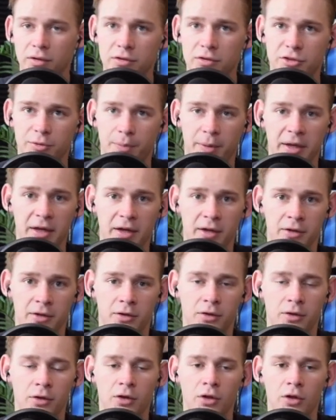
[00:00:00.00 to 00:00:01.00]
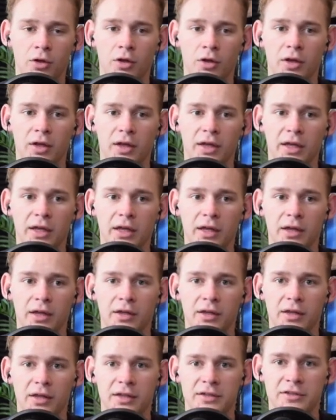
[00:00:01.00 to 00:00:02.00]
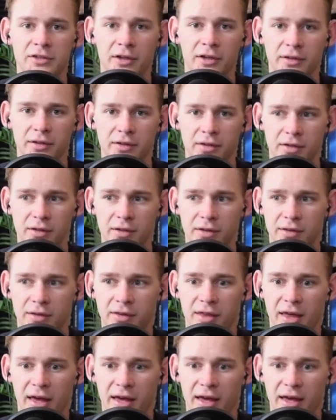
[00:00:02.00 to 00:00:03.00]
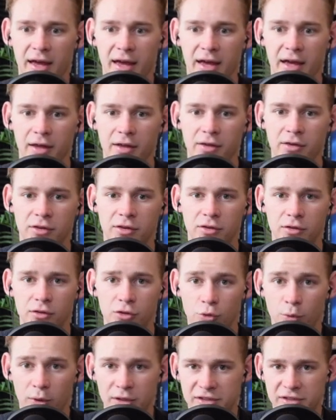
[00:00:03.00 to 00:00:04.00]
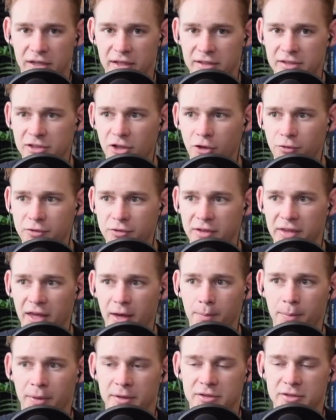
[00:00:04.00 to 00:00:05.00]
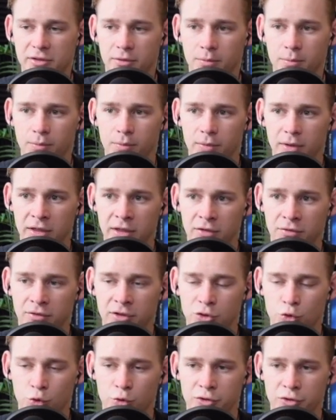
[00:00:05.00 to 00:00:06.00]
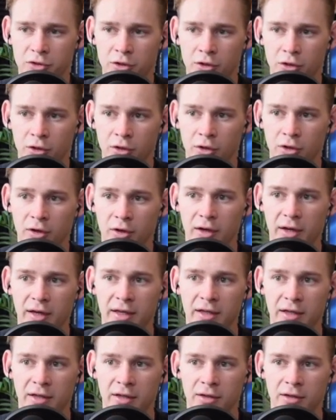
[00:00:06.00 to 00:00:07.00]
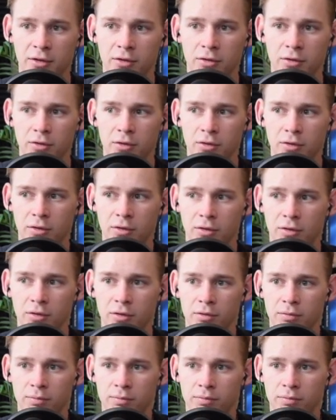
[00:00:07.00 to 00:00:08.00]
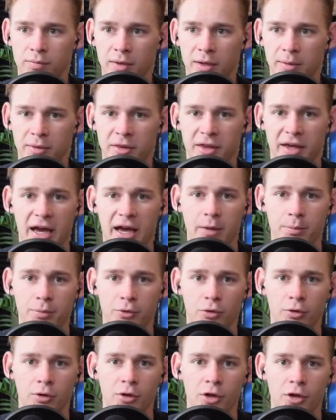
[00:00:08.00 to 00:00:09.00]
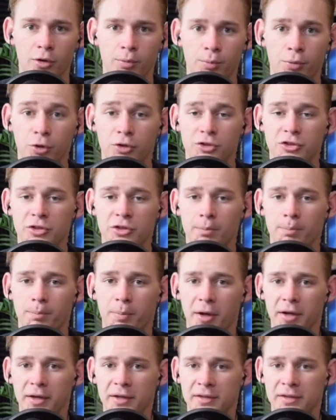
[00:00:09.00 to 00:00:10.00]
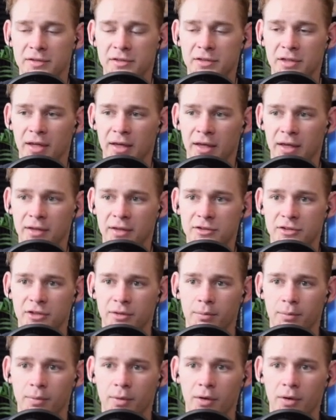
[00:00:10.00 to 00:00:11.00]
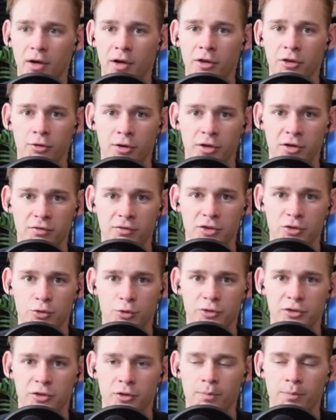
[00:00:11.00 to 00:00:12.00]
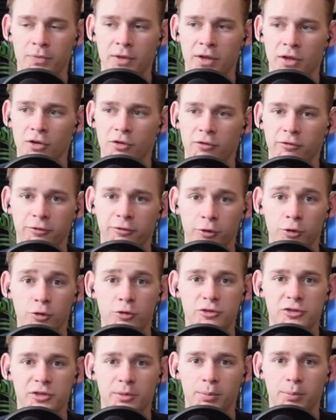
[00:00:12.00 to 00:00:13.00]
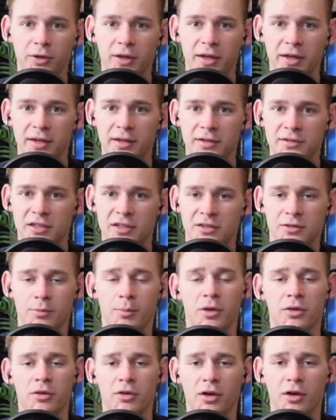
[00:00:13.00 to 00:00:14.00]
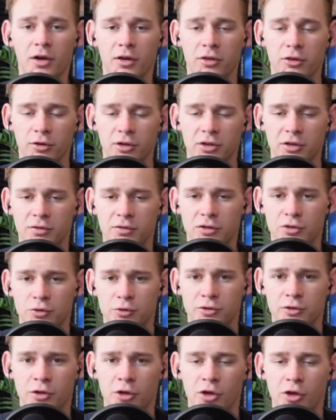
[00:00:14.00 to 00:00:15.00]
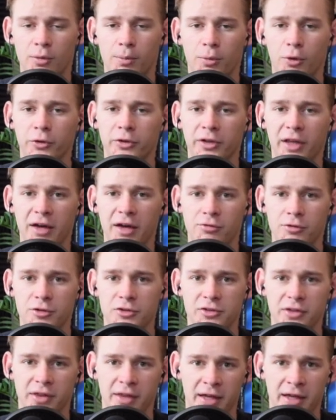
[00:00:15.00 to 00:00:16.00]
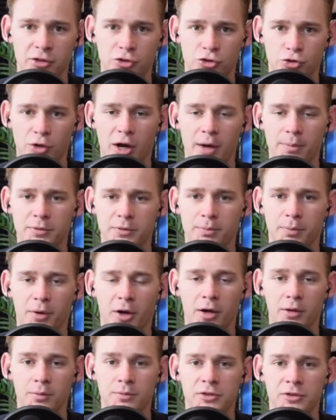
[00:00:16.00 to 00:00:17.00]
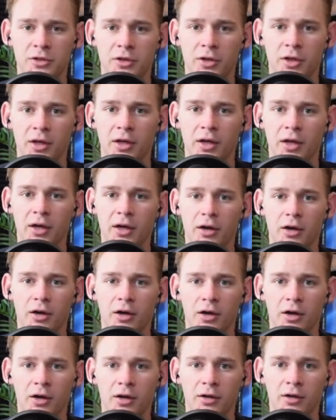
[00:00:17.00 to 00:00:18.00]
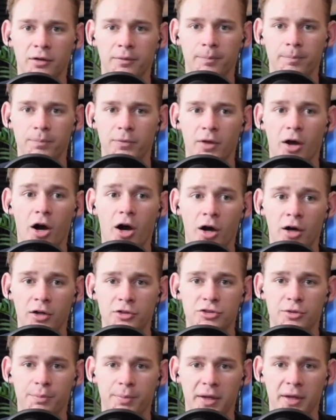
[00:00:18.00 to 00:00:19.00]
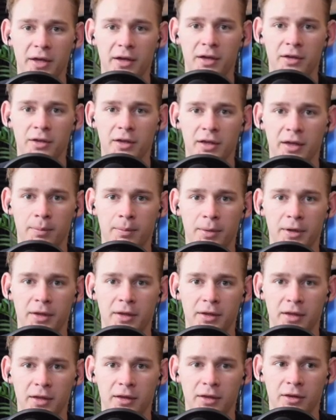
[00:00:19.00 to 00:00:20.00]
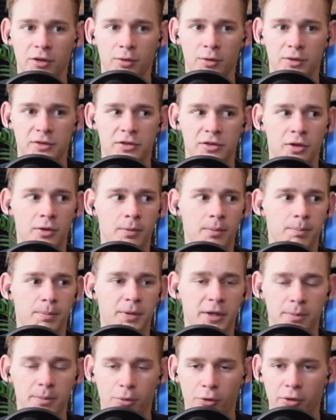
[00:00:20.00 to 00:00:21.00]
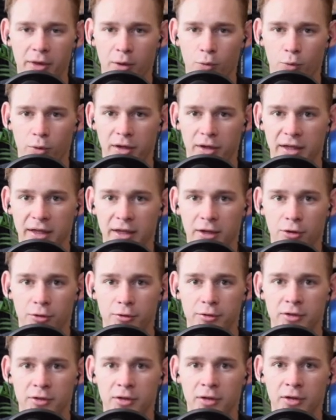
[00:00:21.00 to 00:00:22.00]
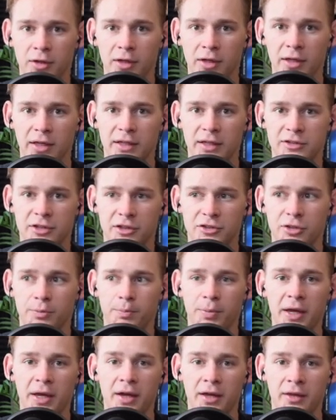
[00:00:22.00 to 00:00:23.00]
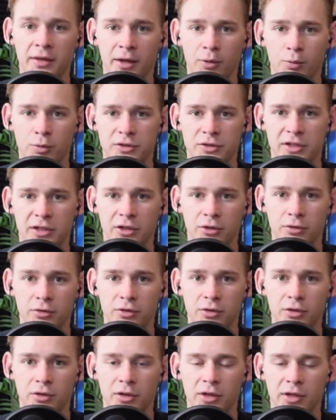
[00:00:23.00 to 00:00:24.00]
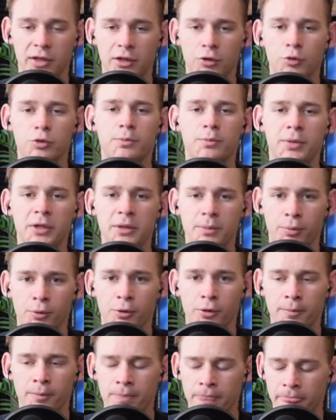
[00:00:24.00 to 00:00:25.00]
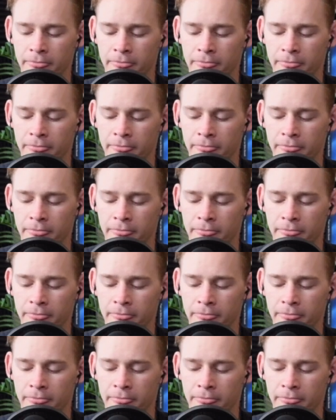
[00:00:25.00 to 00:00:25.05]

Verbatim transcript: Japan. It, it's not that the USA itself did that, but some individuals in maybe the capital pushed some buttons, and some other individuals flew some planes, and some other individuals pulled levers that dropped bombs uh, on Japan. Eh, but there was people that were killed it's not Japan that was killed, it was people.